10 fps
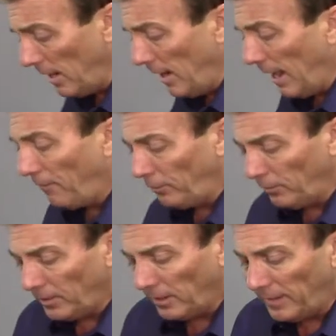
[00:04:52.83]
After
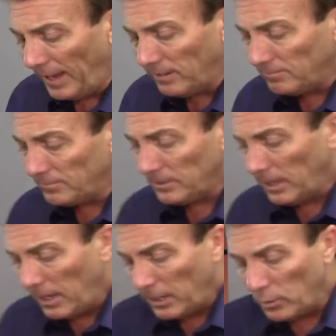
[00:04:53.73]
you've done that,
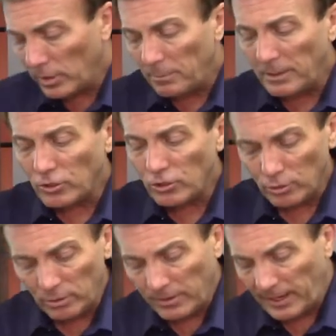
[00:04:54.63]
you wanna make
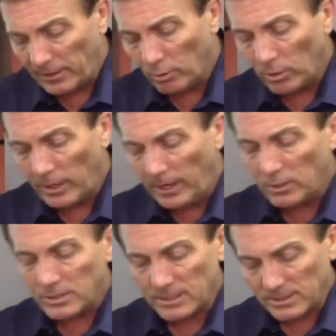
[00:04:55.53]
sure that your
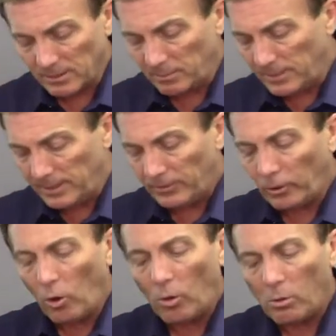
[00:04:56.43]
hair system is
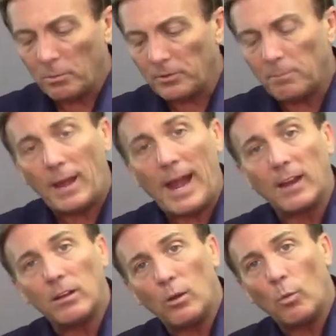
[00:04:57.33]
combed
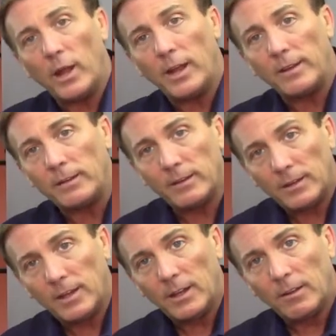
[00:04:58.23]
back away
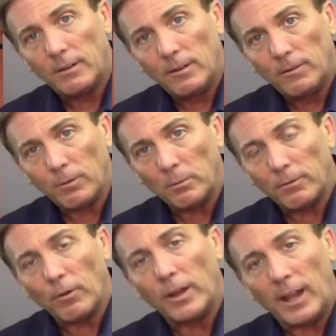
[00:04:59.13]
from the
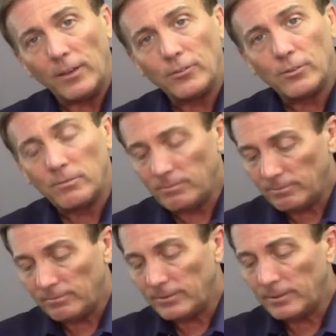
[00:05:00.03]
front edge.
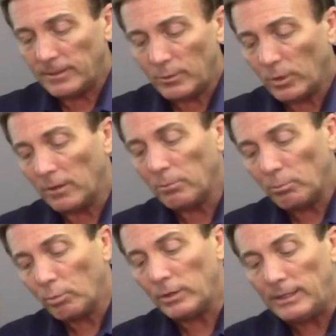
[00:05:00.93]
You want a
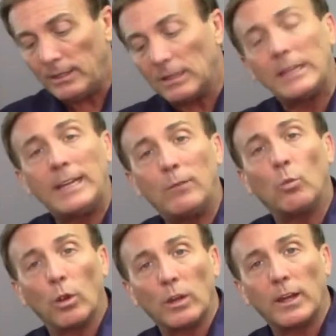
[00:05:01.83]
pretty clean
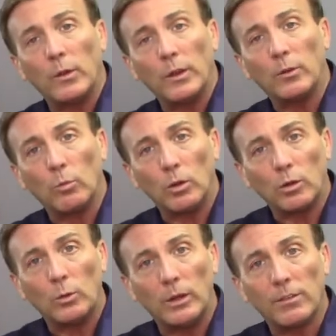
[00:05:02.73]
work area to
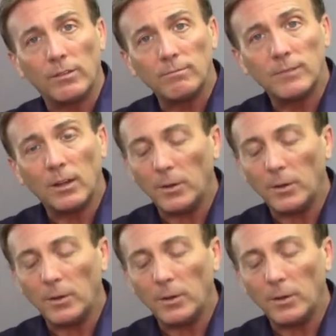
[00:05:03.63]
work with. All